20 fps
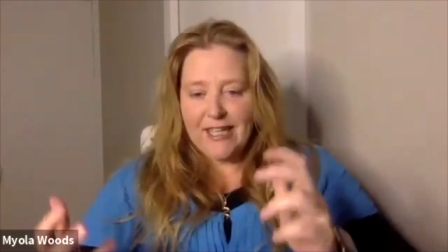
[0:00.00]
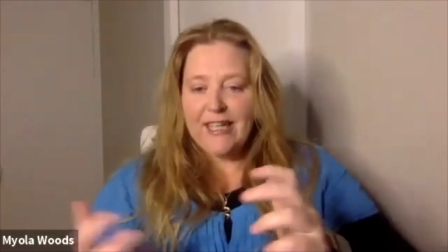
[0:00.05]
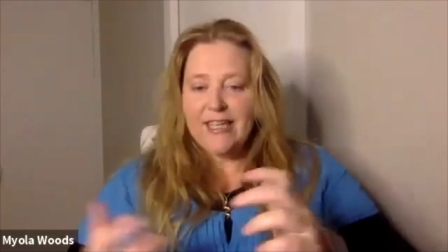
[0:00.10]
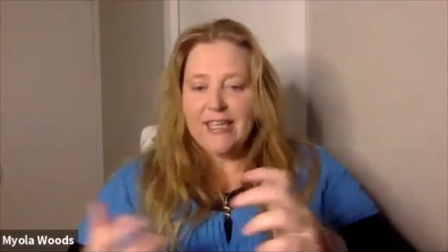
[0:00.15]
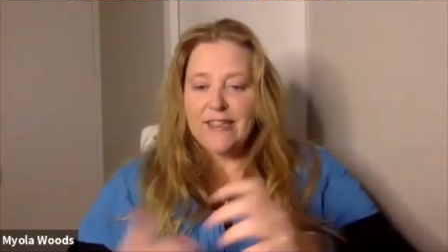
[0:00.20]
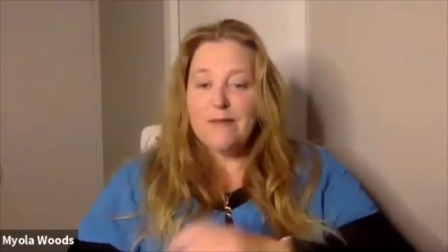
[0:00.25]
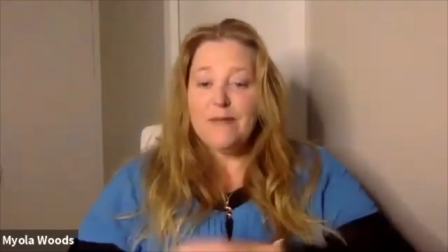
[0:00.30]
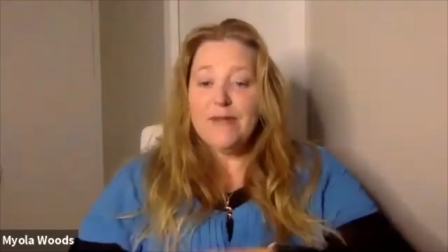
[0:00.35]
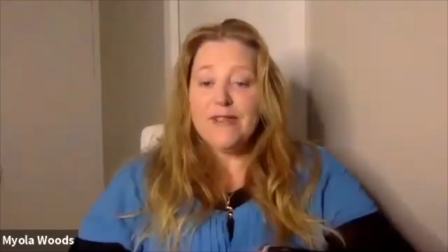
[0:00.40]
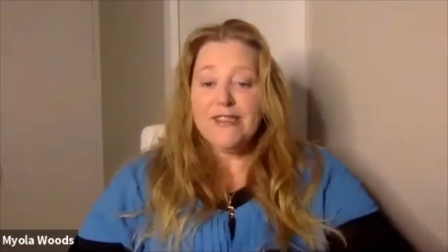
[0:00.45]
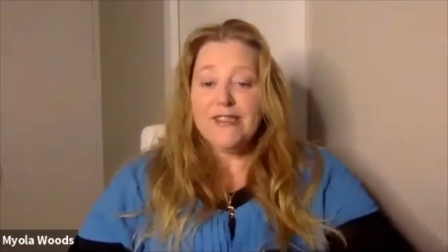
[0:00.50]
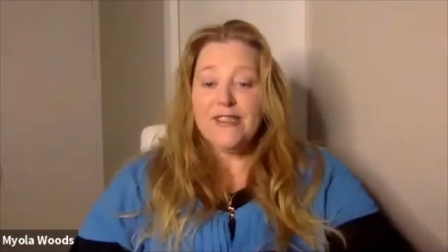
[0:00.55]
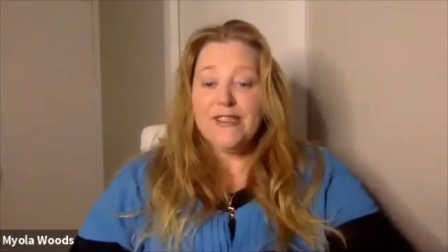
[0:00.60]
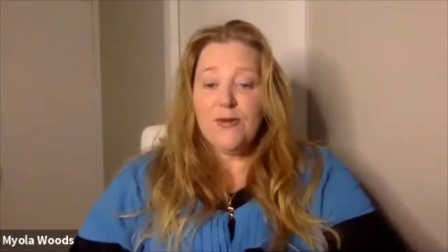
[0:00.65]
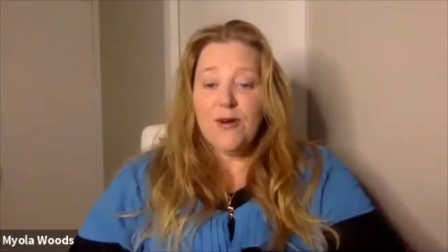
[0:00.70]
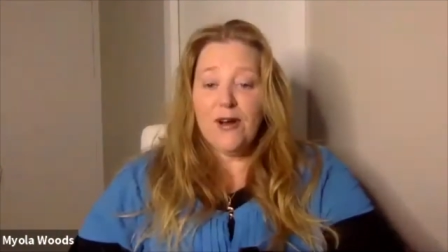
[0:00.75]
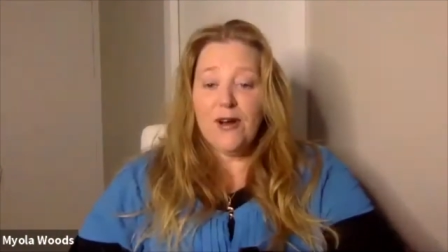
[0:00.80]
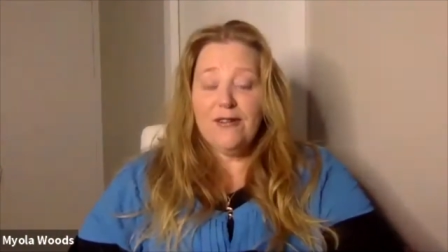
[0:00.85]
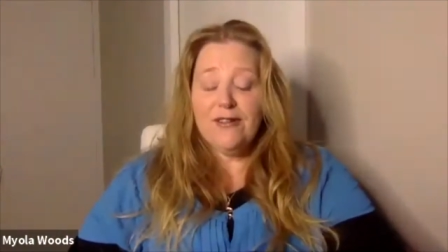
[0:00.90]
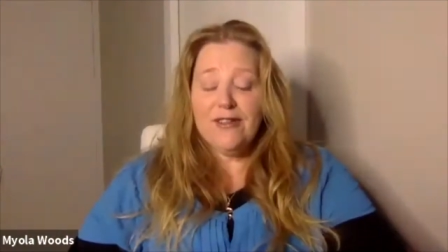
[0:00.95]
in the business
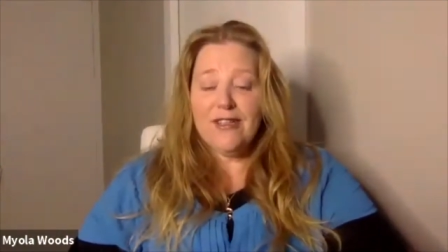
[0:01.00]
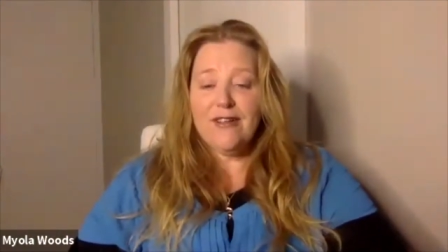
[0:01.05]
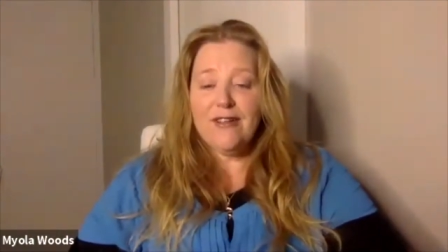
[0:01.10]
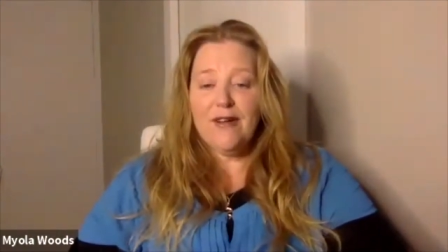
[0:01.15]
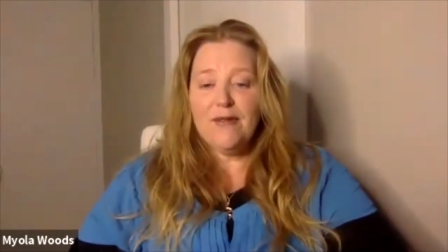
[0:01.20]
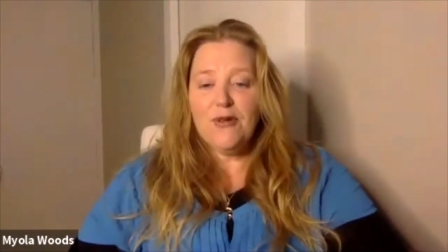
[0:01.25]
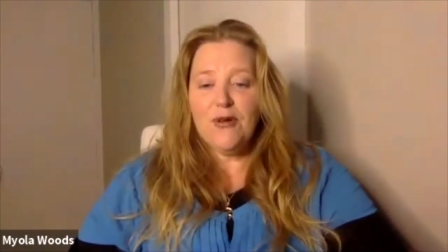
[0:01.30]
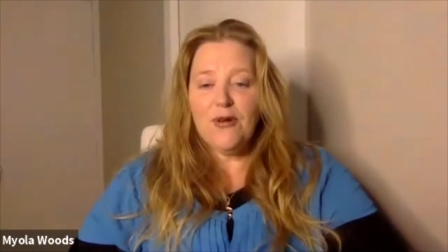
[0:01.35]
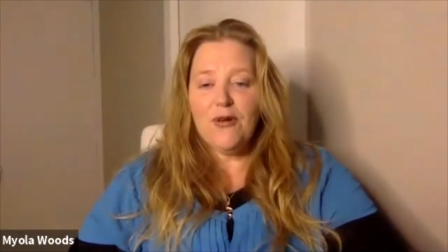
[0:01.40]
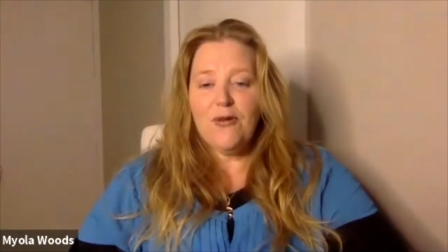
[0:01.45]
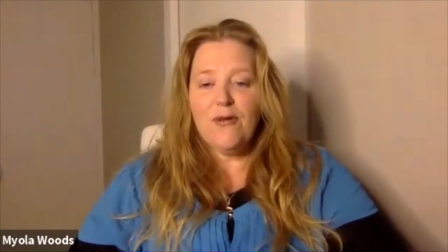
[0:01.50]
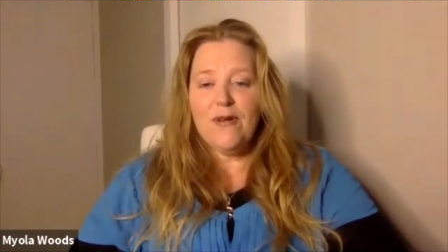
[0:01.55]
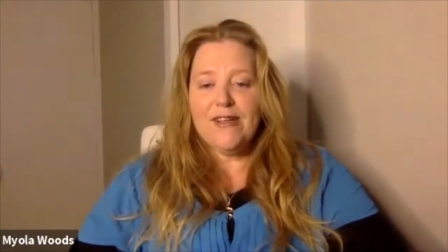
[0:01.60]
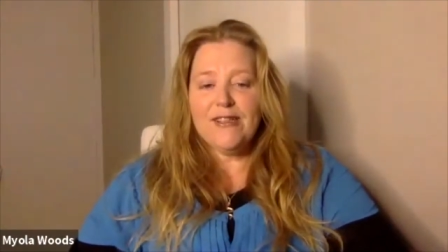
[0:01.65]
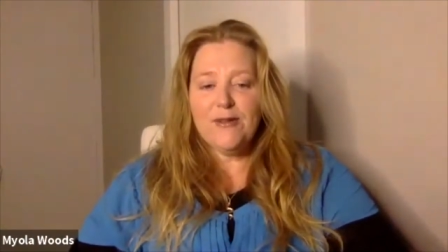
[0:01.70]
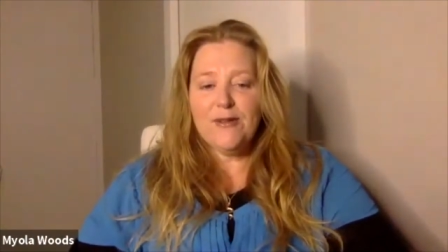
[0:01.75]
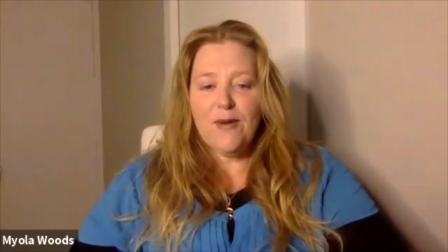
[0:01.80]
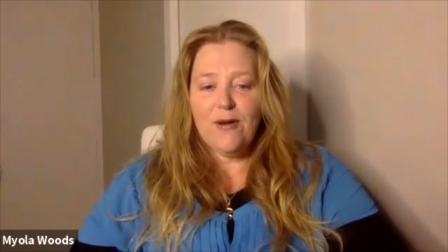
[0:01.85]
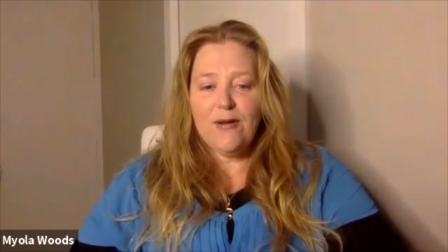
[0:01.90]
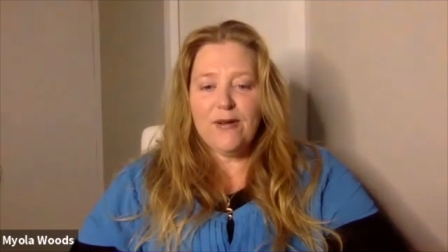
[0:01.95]
world, and I'm not always
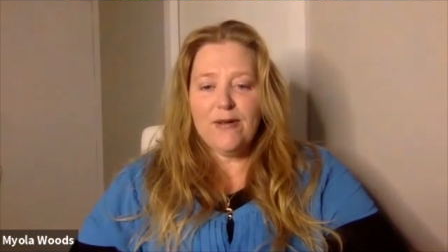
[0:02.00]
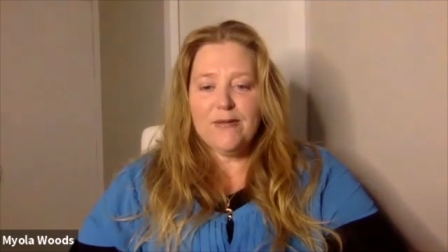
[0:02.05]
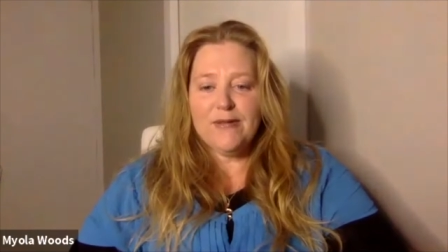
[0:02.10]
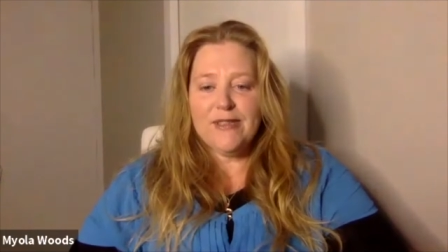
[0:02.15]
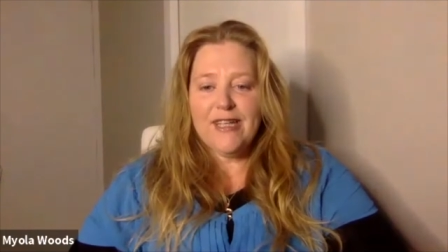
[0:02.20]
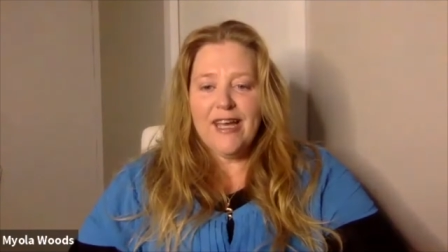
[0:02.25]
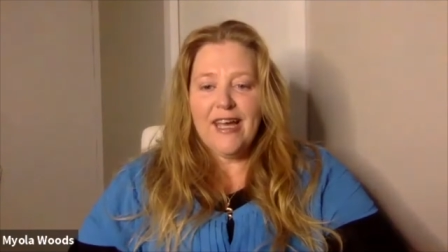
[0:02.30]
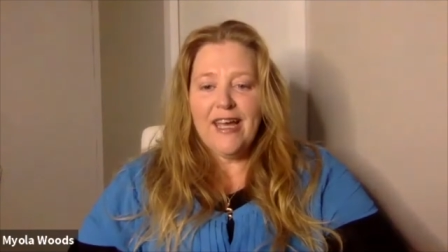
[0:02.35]
welcomed